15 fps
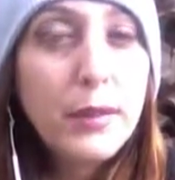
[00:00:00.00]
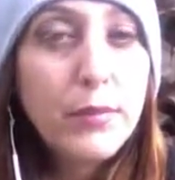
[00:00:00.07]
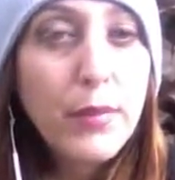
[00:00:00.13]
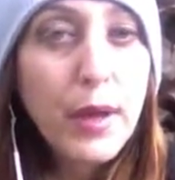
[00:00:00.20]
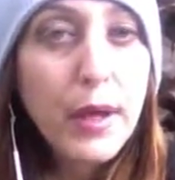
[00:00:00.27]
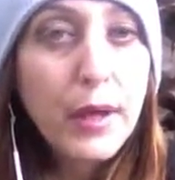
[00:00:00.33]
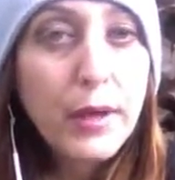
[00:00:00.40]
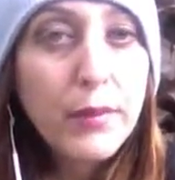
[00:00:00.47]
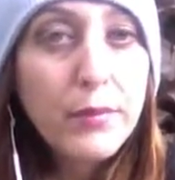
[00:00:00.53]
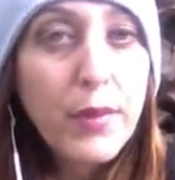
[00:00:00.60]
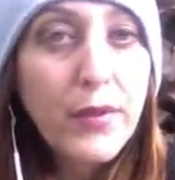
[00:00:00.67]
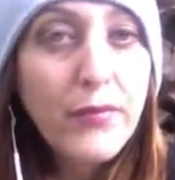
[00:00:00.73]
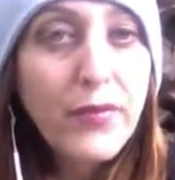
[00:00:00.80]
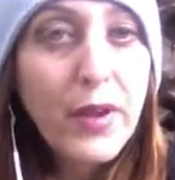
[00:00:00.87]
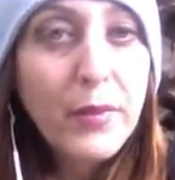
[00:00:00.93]
my
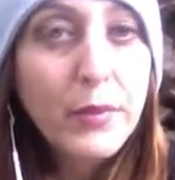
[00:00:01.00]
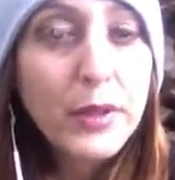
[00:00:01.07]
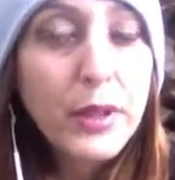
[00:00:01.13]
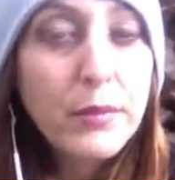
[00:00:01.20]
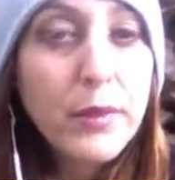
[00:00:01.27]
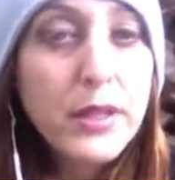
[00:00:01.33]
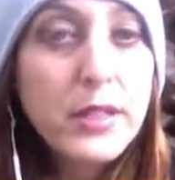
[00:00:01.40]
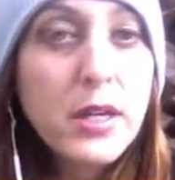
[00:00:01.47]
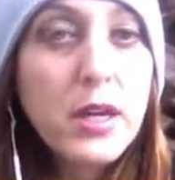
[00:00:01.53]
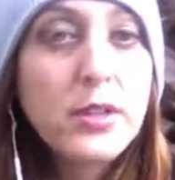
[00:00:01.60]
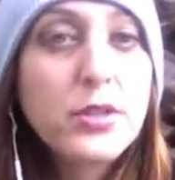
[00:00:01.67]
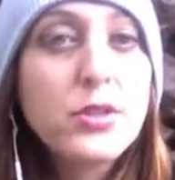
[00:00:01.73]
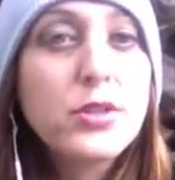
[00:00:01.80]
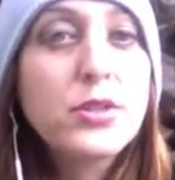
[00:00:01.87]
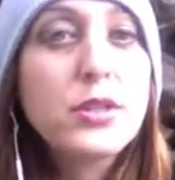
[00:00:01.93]
family, my
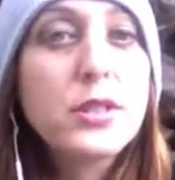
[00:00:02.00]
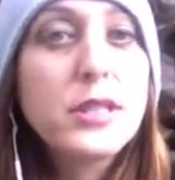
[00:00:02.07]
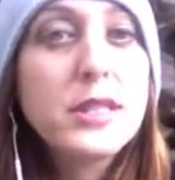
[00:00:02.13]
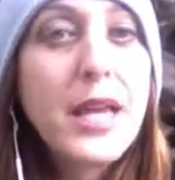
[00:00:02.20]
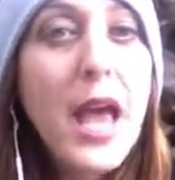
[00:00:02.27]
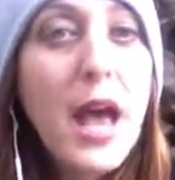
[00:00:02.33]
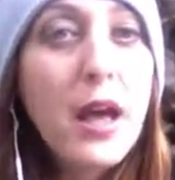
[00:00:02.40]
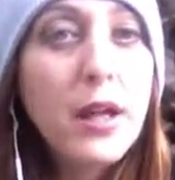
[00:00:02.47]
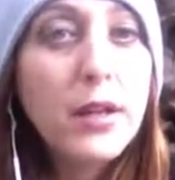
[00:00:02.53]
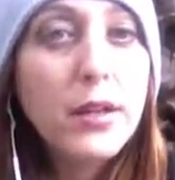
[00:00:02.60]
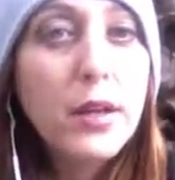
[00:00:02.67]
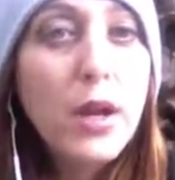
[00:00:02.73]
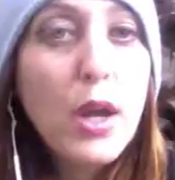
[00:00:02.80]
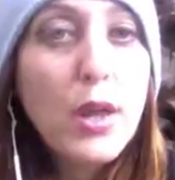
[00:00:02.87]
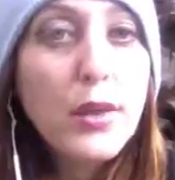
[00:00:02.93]
doctors, could tell
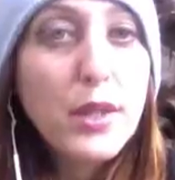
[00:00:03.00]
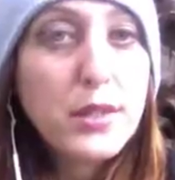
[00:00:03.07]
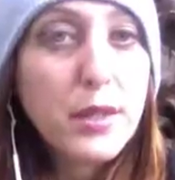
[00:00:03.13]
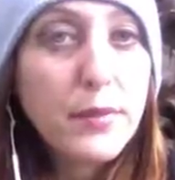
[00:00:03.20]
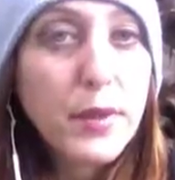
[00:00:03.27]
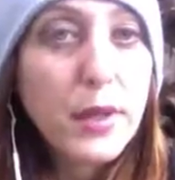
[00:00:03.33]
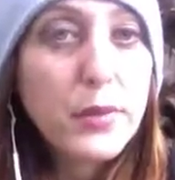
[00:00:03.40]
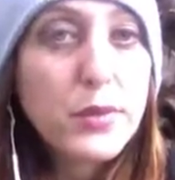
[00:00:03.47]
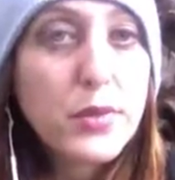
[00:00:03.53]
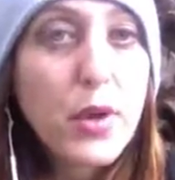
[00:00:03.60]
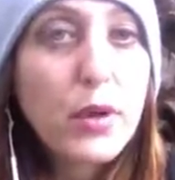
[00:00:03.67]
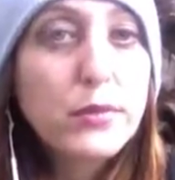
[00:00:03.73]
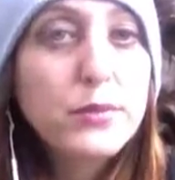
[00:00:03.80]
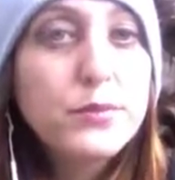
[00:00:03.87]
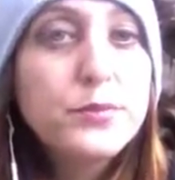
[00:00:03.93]
that something was
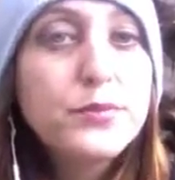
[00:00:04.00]
wrong.